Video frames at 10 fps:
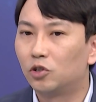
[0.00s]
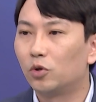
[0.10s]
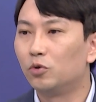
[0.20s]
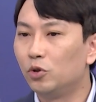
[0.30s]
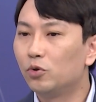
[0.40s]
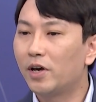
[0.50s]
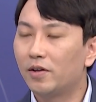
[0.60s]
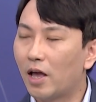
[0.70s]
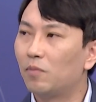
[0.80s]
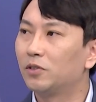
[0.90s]
so you
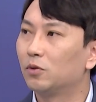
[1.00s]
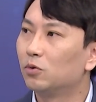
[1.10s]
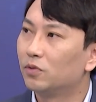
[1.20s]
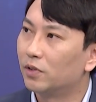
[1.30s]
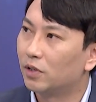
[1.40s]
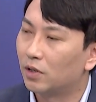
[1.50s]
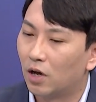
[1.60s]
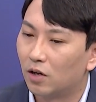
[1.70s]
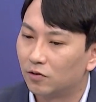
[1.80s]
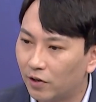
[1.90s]
can absolutely
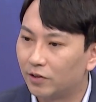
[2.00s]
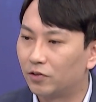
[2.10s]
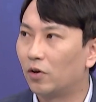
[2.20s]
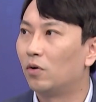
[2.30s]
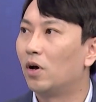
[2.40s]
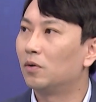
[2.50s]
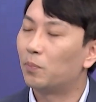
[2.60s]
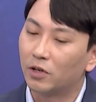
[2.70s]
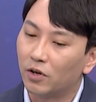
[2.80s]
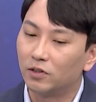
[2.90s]
say so,
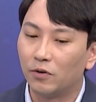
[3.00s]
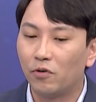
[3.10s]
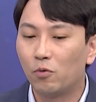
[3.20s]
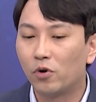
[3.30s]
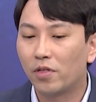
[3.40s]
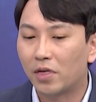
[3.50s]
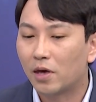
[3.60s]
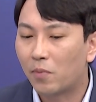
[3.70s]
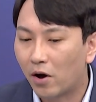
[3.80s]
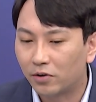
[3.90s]
because if you really
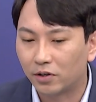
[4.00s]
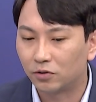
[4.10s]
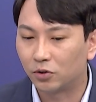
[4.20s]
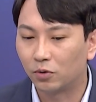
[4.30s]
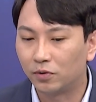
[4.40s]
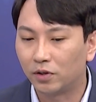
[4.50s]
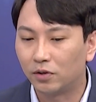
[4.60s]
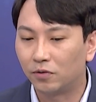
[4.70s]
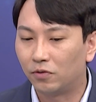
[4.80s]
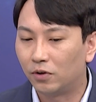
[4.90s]
think about it, so
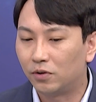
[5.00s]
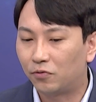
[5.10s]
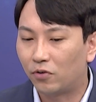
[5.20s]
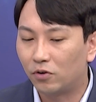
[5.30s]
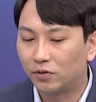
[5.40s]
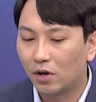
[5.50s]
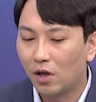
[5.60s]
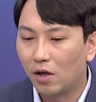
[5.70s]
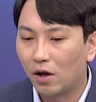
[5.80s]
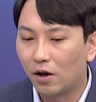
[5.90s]
the first
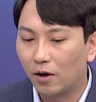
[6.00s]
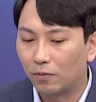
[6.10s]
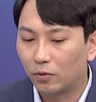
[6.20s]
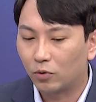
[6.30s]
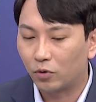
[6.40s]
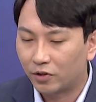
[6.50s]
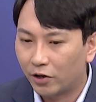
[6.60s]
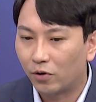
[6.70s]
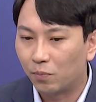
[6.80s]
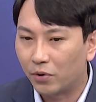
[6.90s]

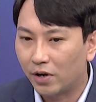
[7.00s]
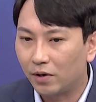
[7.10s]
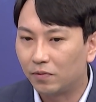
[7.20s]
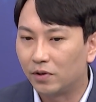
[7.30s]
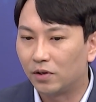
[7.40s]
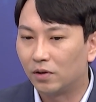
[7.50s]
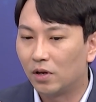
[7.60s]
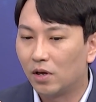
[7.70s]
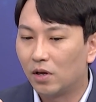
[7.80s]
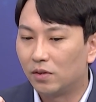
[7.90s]
criteria being
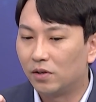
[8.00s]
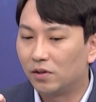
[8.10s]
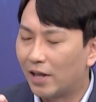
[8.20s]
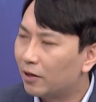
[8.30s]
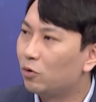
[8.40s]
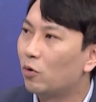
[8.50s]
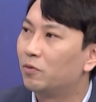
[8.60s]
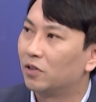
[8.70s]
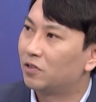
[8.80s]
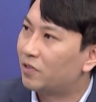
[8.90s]
the likelihood
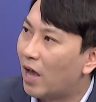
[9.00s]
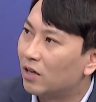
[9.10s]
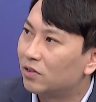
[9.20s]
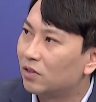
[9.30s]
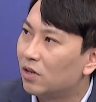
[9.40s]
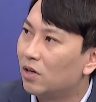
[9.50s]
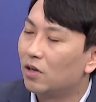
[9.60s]
of success. Mm-hmm.